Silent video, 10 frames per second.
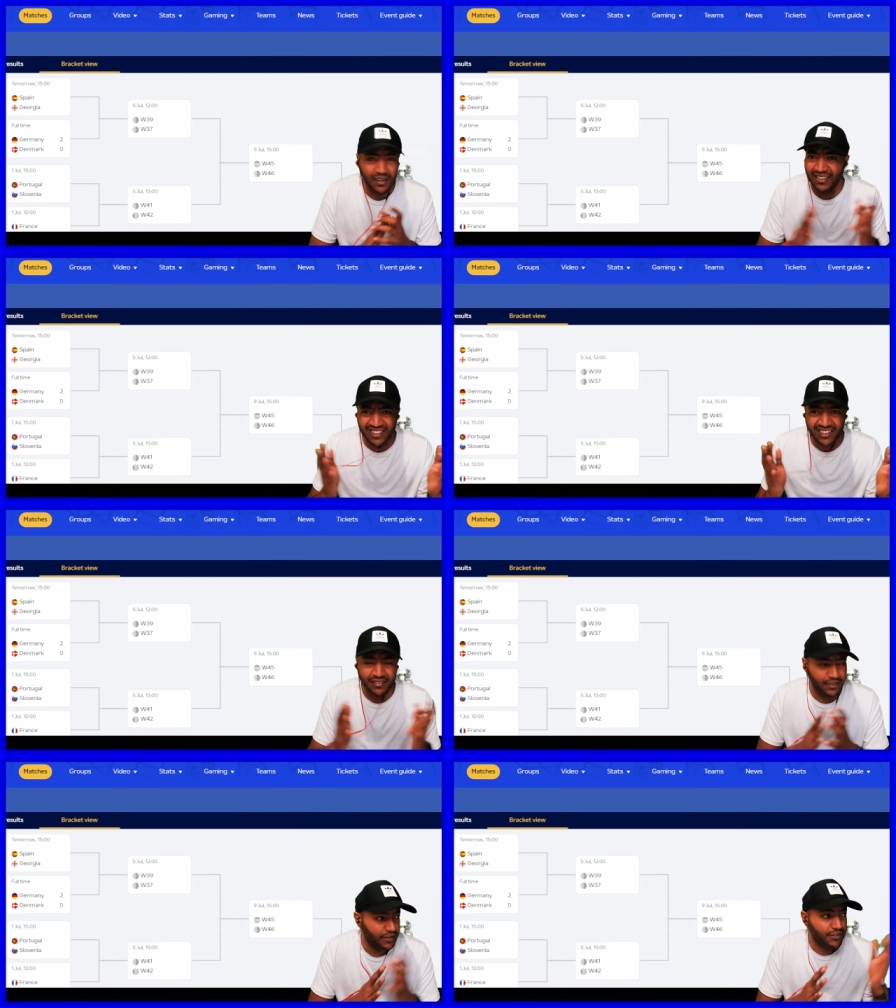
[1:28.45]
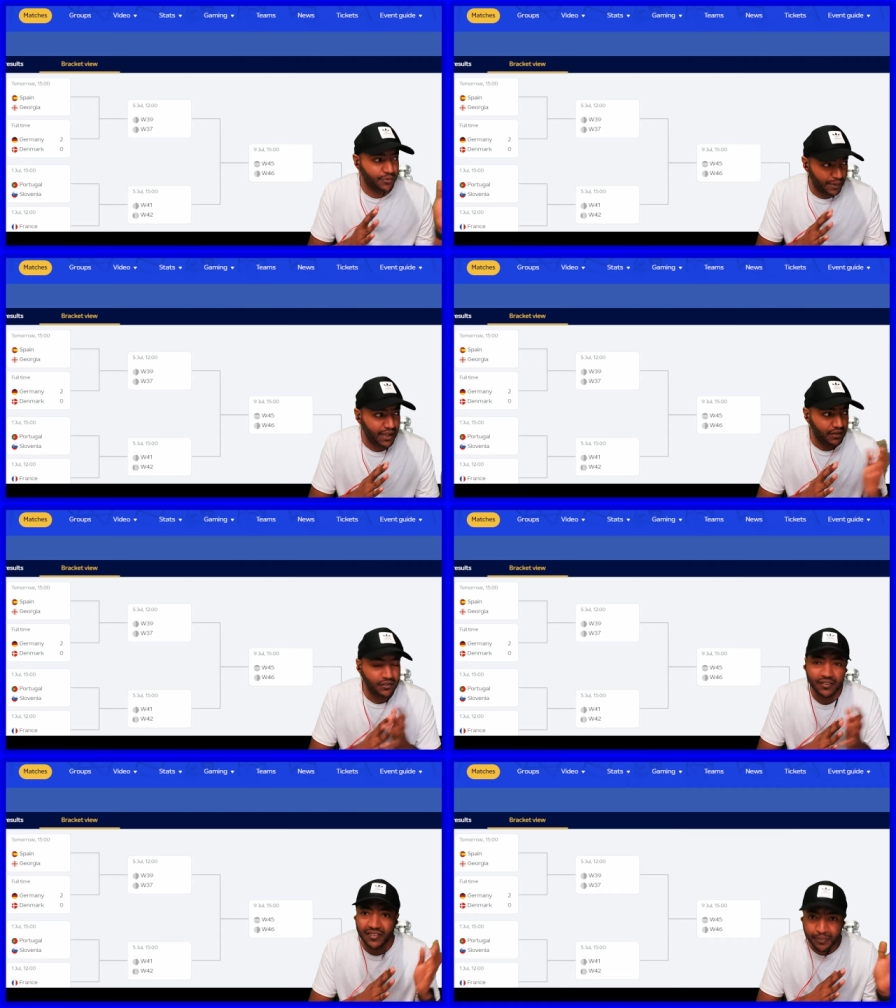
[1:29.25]
I said Italy, Spain,
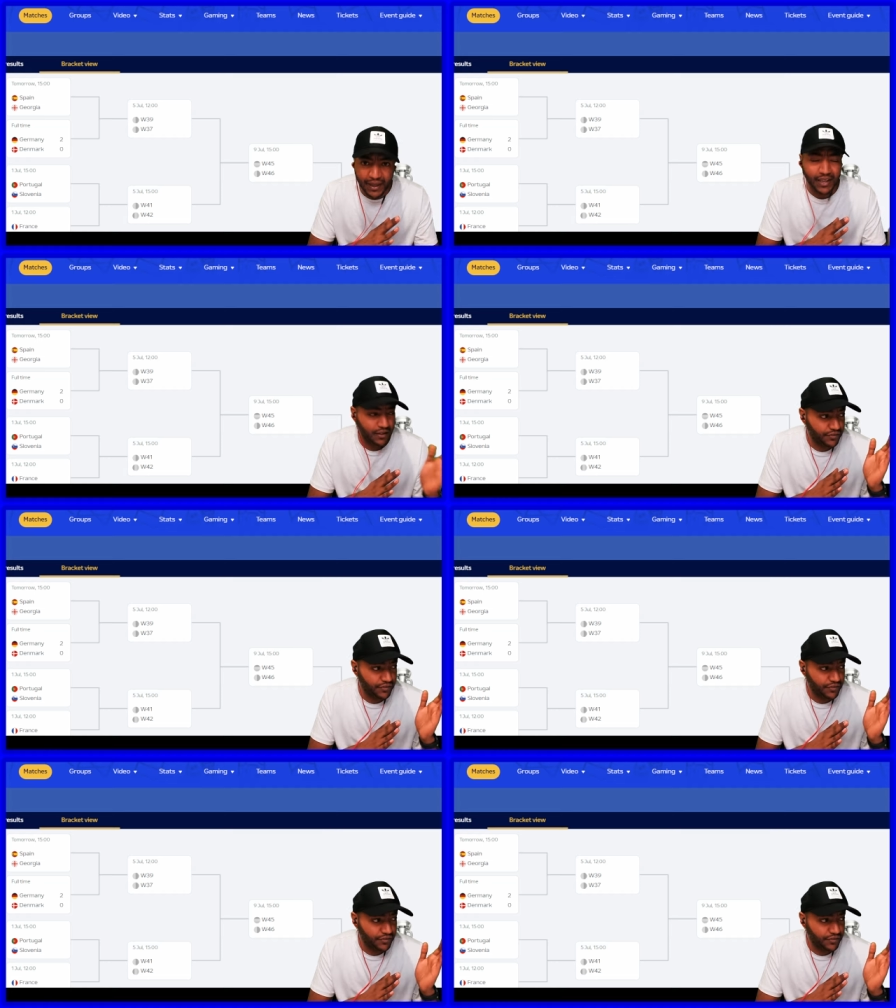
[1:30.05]
Spain.